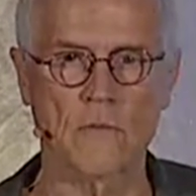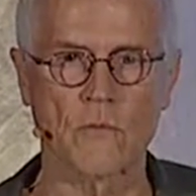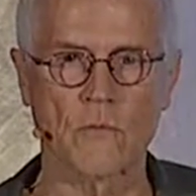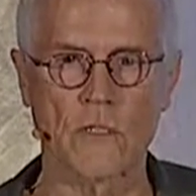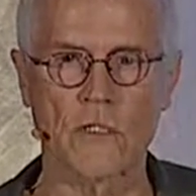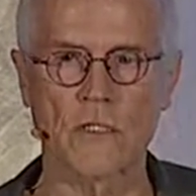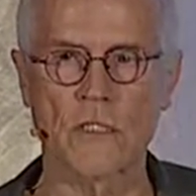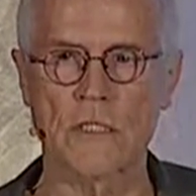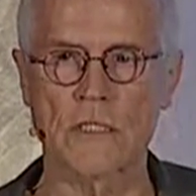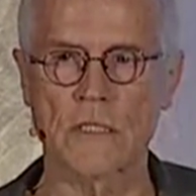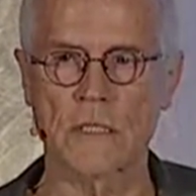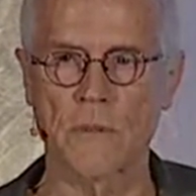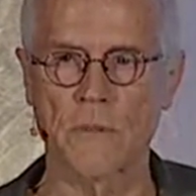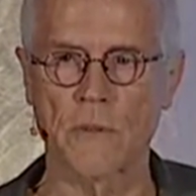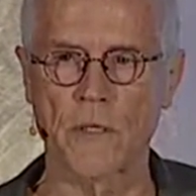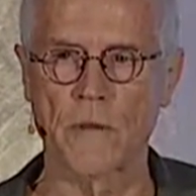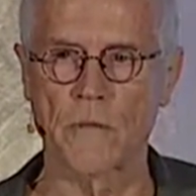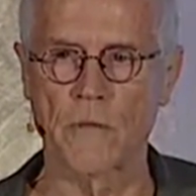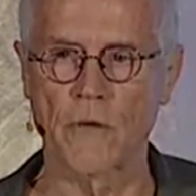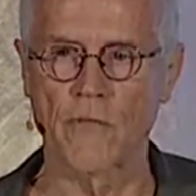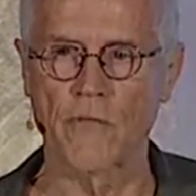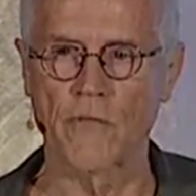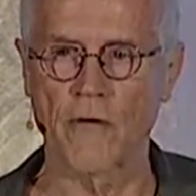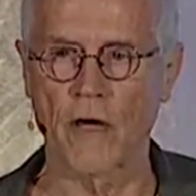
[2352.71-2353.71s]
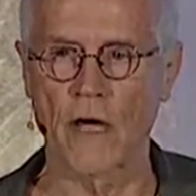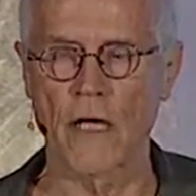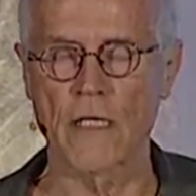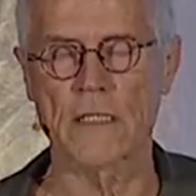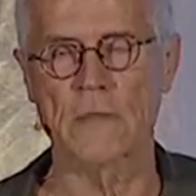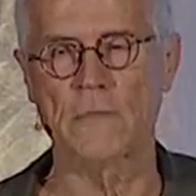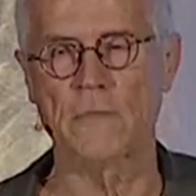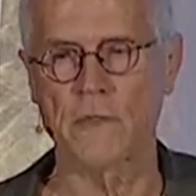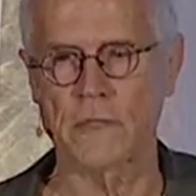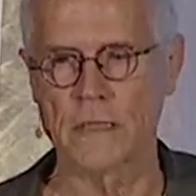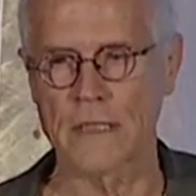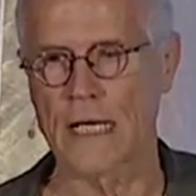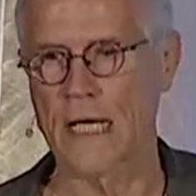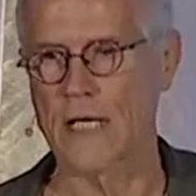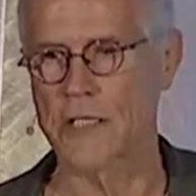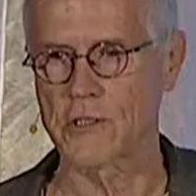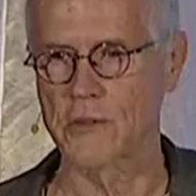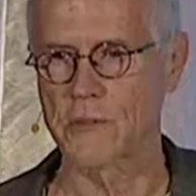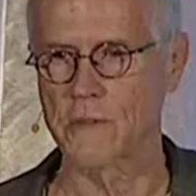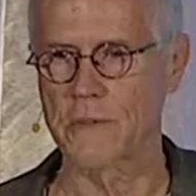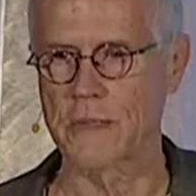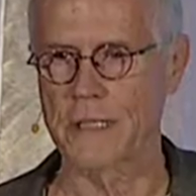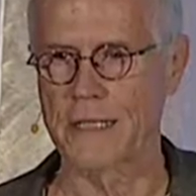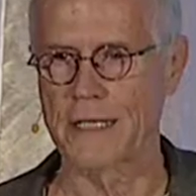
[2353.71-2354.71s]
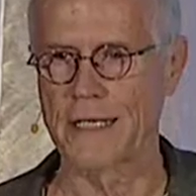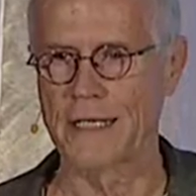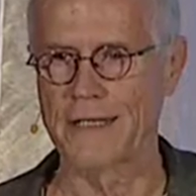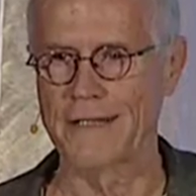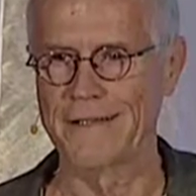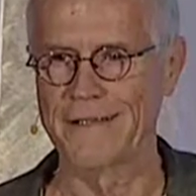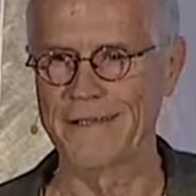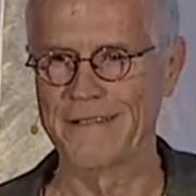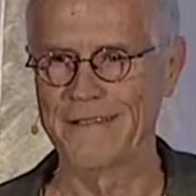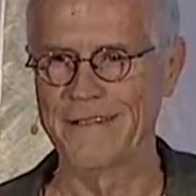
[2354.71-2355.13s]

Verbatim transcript: which is a permafrost protection plan.